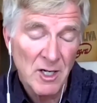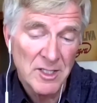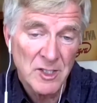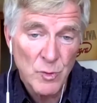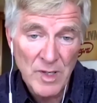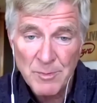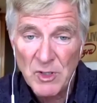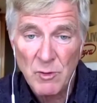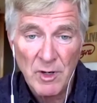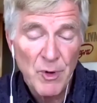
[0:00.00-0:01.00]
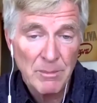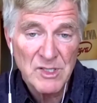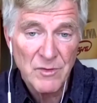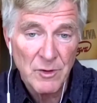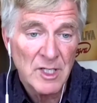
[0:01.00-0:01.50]
causes respiratory
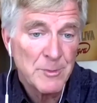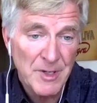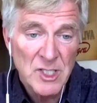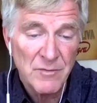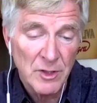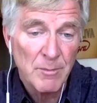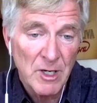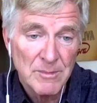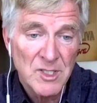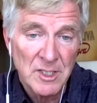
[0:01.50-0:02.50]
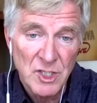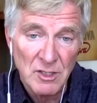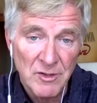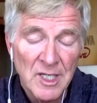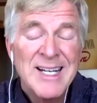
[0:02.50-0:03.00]
problems especially for the moms and the
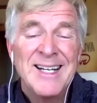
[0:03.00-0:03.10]
children.